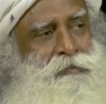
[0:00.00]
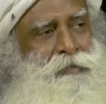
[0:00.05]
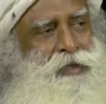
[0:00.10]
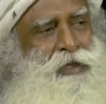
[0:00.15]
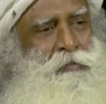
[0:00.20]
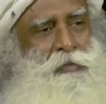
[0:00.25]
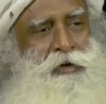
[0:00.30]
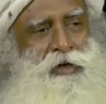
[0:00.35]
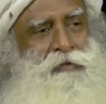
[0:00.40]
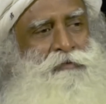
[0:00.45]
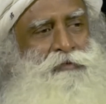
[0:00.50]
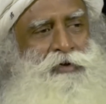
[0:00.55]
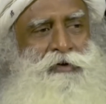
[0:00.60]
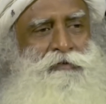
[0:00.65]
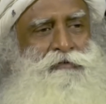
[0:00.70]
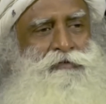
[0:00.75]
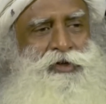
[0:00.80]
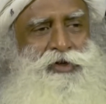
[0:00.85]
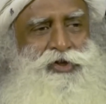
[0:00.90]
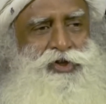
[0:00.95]
they become
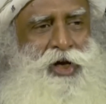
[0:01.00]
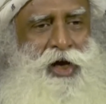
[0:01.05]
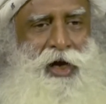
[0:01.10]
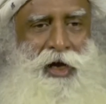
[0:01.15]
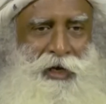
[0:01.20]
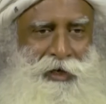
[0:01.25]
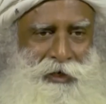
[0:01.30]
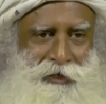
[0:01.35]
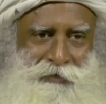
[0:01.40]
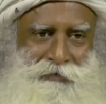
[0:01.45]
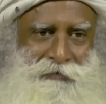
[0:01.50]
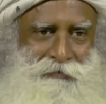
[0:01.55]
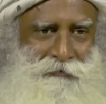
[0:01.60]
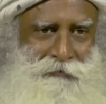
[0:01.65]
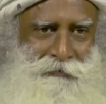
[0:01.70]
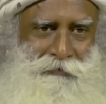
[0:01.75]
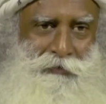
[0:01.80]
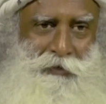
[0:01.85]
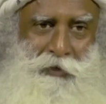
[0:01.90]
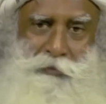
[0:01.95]
very fragile
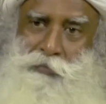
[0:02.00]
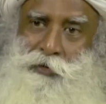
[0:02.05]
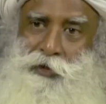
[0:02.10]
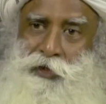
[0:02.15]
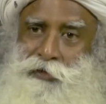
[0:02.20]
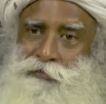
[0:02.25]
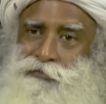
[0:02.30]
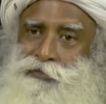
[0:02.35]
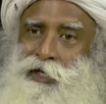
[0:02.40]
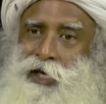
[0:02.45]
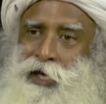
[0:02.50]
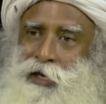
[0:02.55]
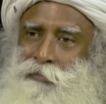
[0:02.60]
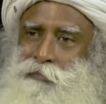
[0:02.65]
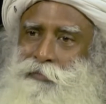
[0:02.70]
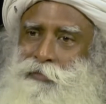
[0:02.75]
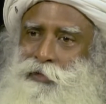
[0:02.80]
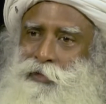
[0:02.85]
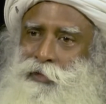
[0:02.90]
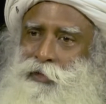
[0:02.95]
for a period of time.
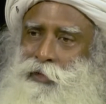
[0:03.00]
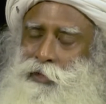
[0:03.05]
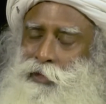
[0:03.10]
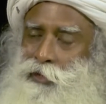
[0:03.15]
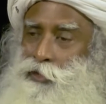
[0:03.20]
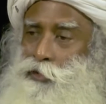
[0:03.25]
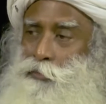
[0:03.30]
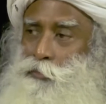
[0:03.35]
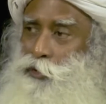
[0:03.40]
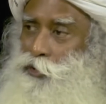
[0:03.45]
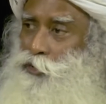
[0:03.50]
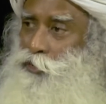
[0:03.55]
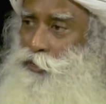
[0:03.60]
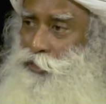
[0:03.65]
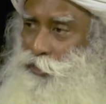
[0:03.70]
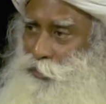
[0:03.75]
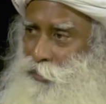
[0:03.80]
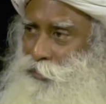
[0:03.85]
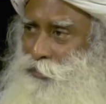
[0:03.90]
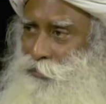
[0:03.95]
It's a big
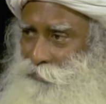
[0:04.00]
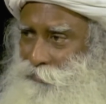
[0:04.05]
risk.